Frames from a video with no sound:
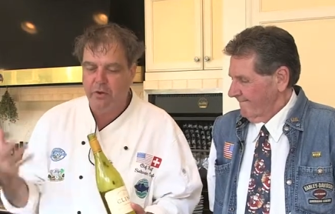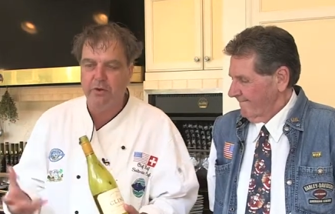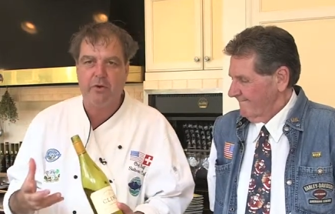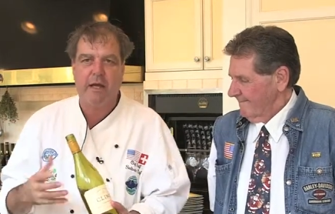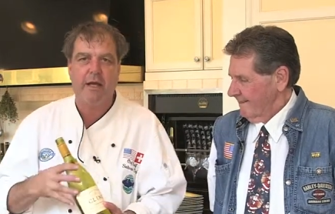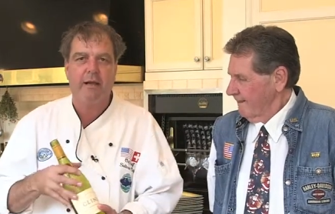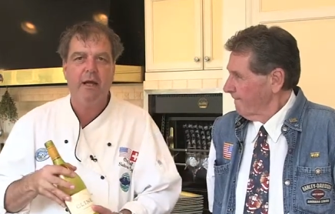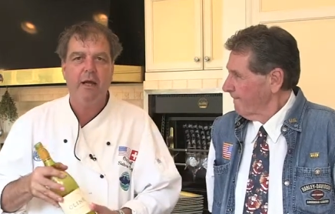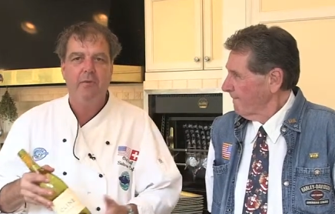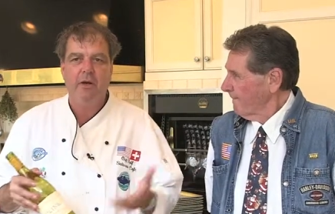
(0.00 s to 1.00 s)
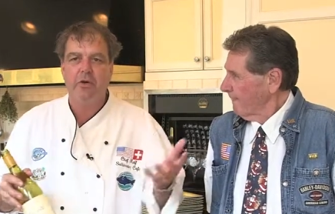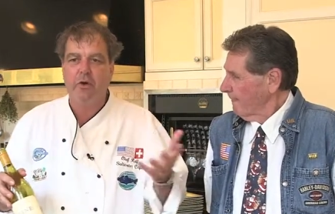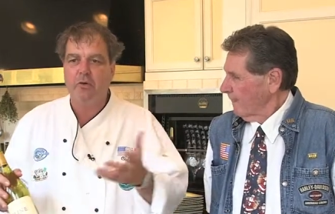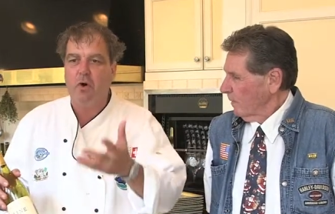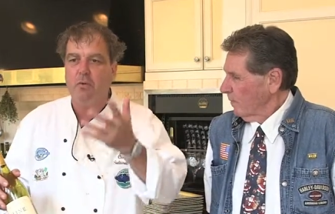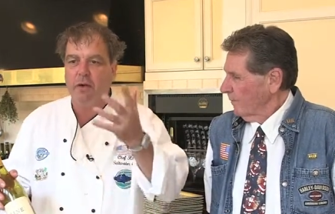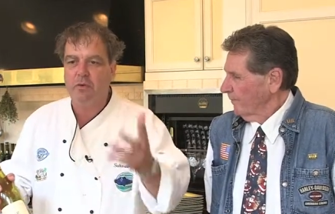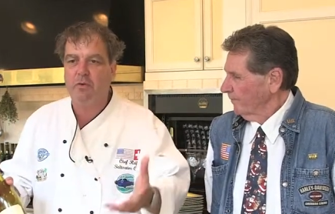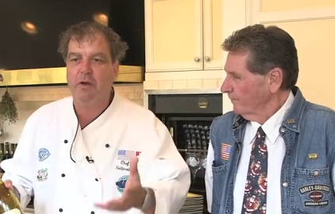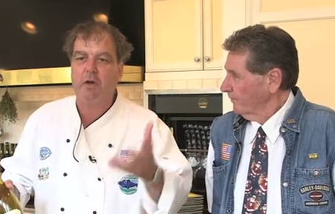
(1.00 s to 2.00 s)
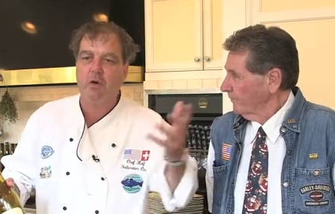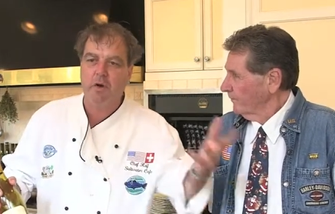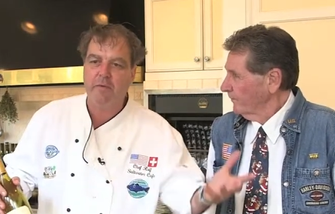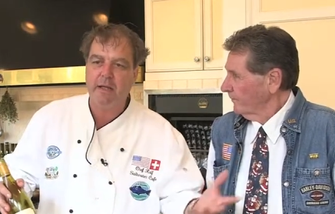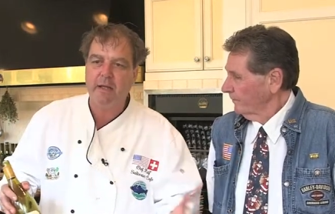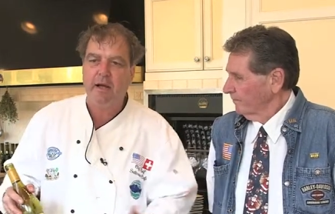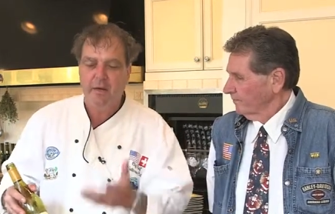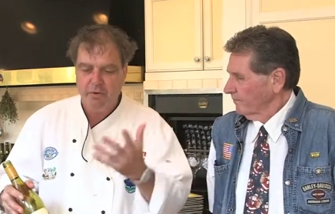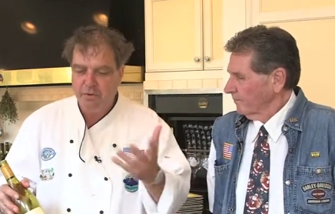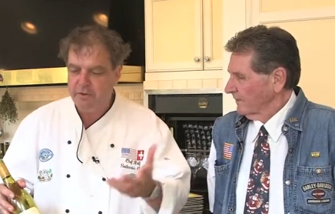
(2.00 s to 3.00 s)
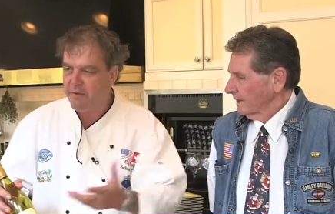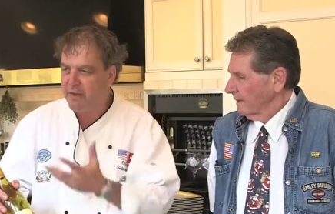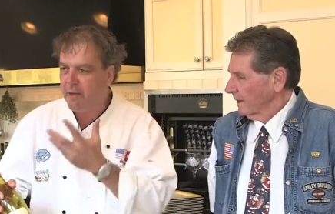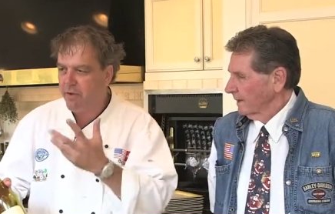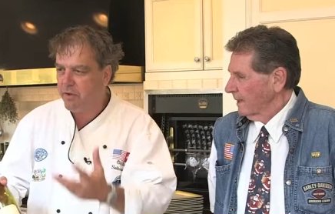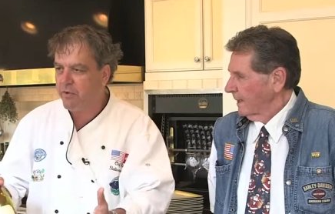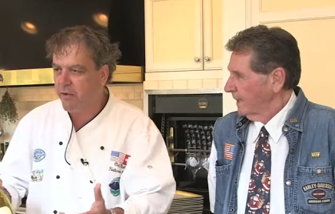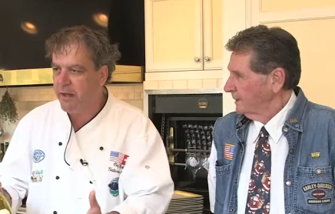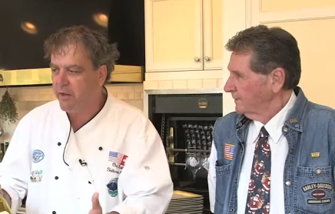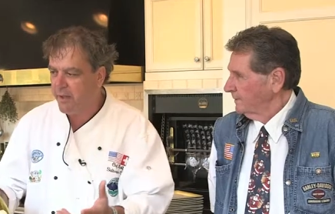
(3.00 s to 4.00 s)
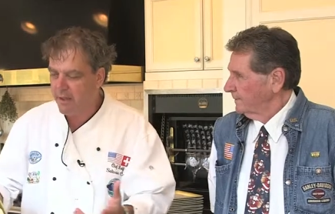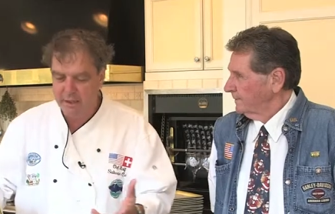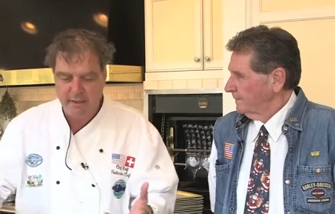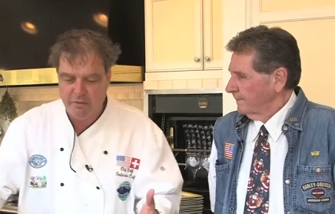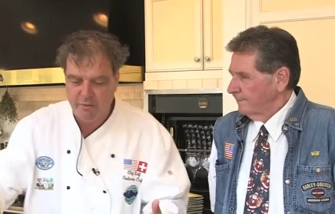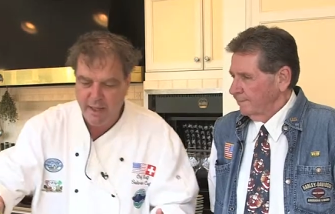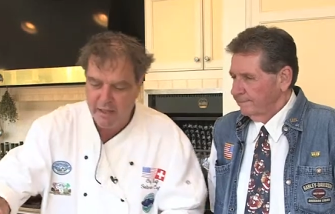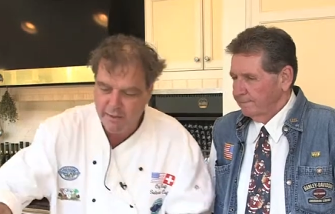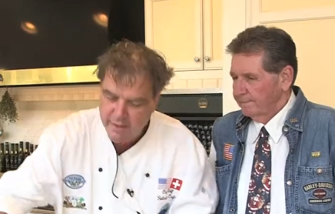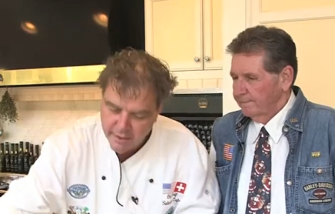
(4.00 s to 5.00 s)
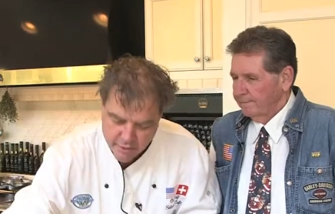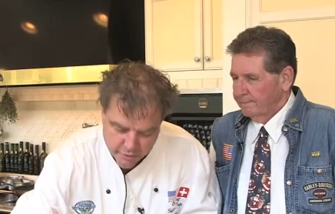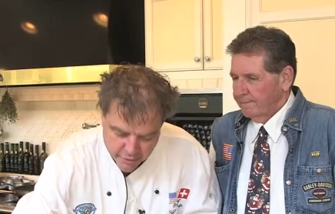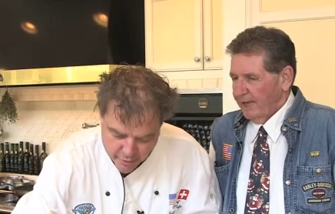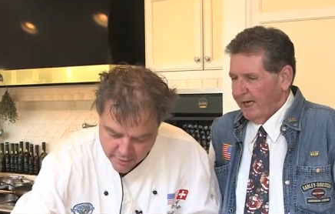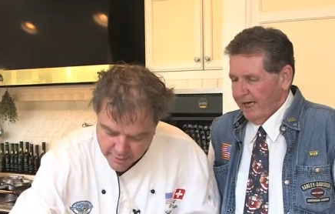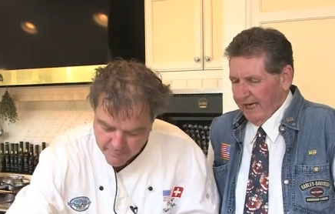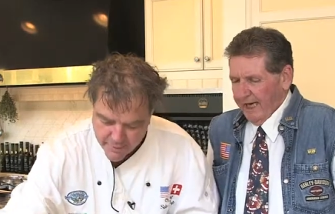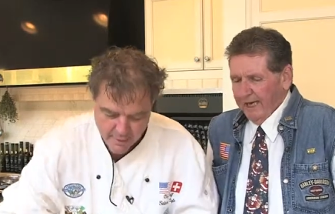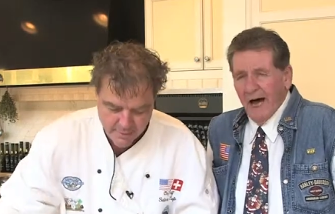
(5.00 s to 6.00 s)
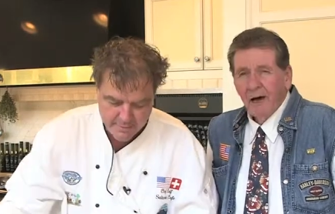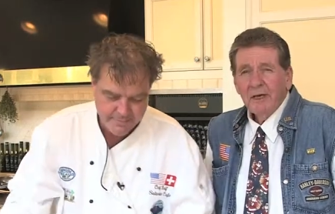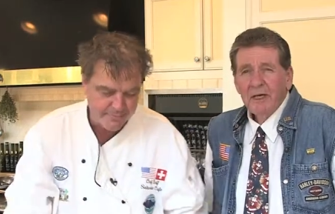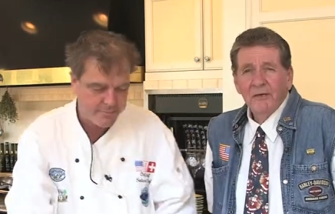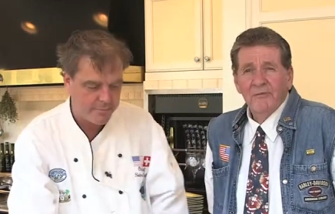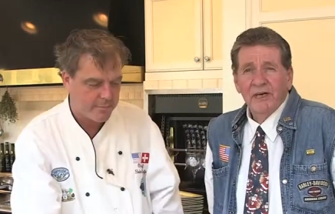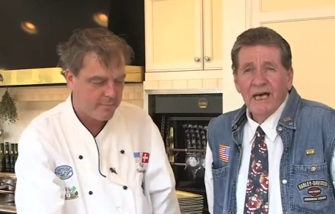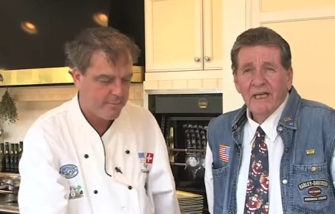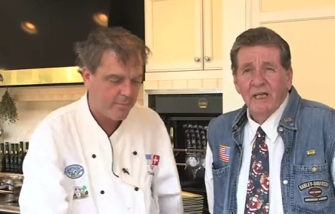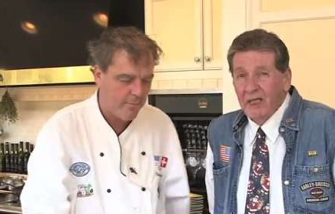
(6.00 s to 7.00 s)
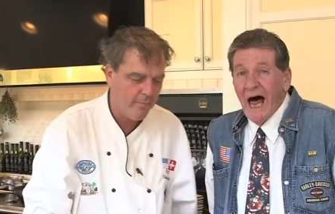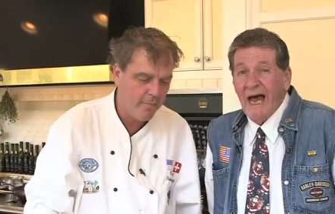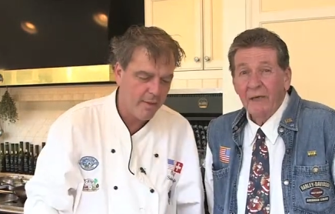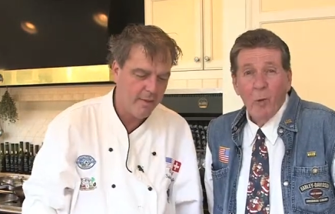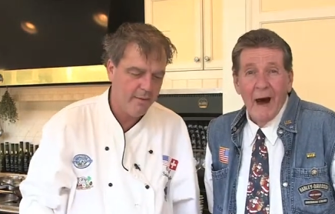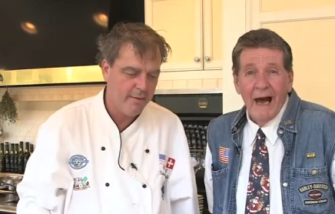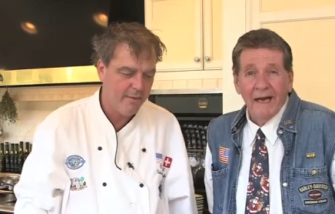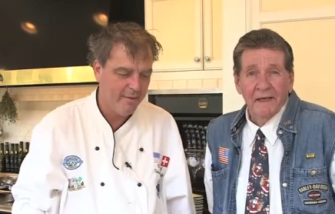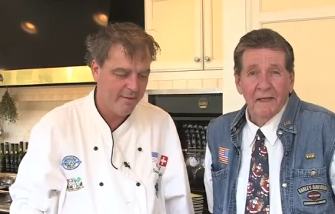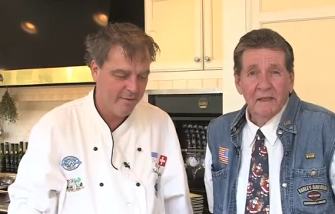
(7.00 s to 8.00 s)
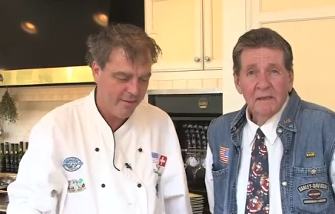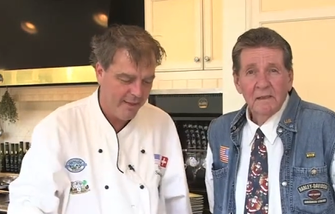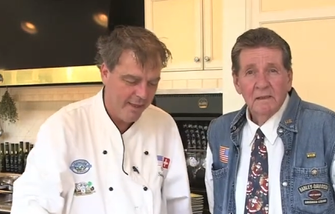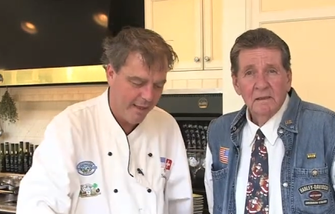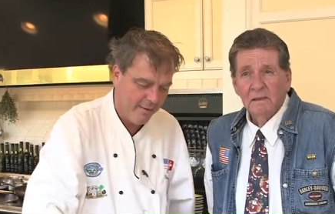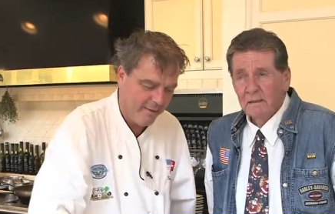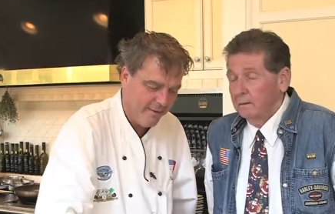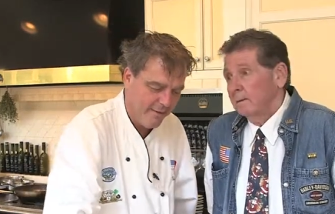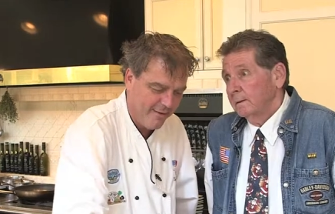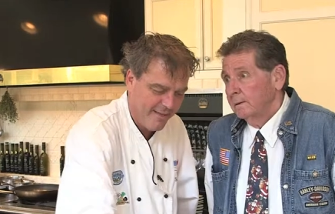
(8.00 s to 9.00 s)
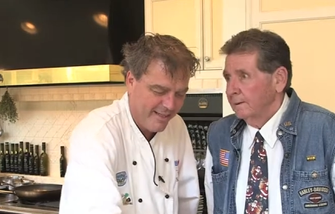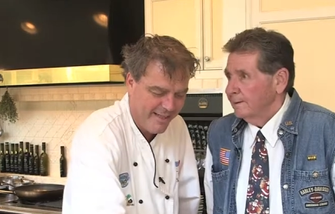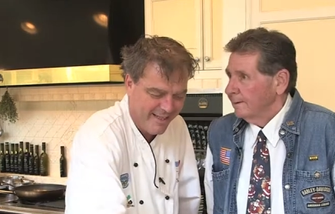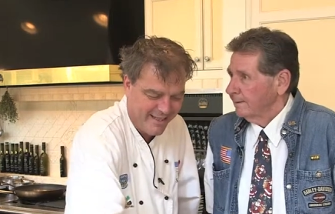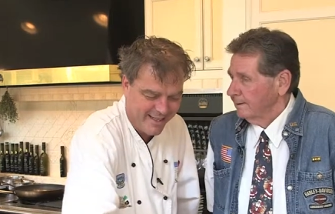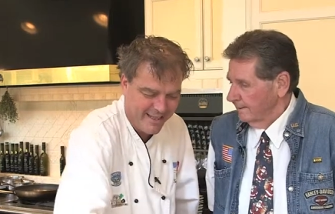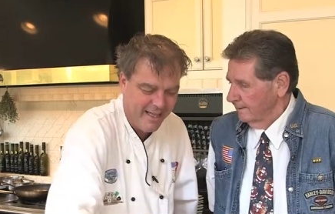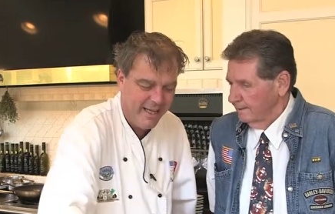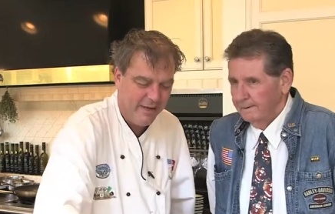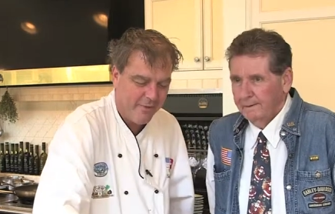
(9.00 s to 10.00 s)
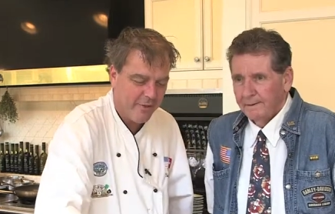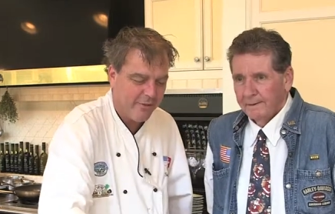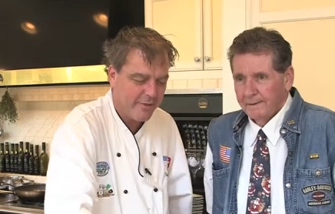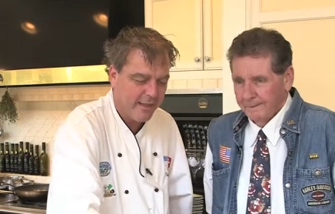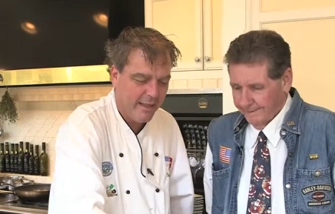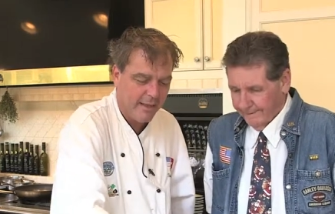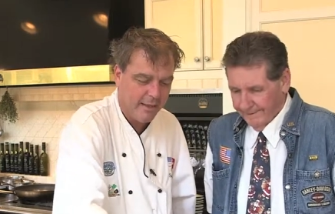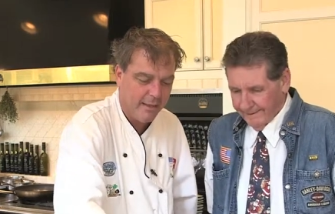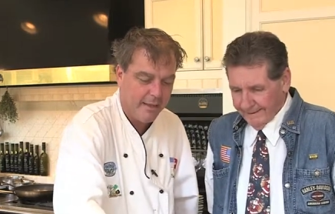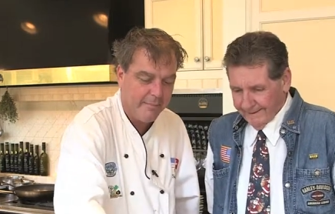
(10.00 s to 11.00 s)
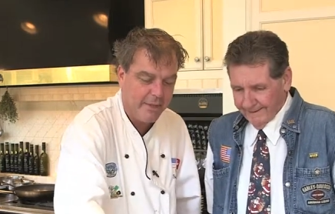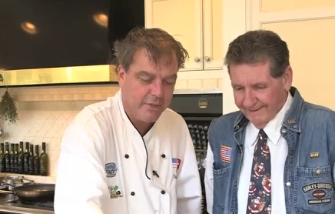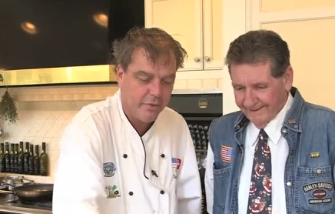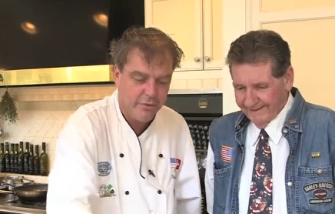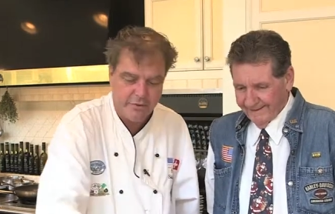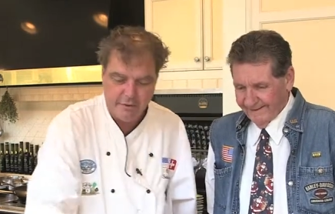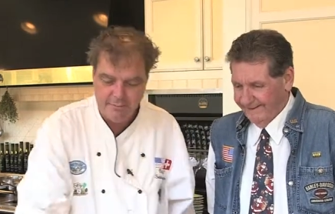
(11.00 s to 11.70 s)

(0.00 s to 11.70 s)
Speaker 1: good together. When you don't know what we cook with it, use the same what you drink with it. It's very, very good. Okay.
Speaker 2: And how can you forget twine wine?
Speaker 1: Yeah. we use a little lemon juice,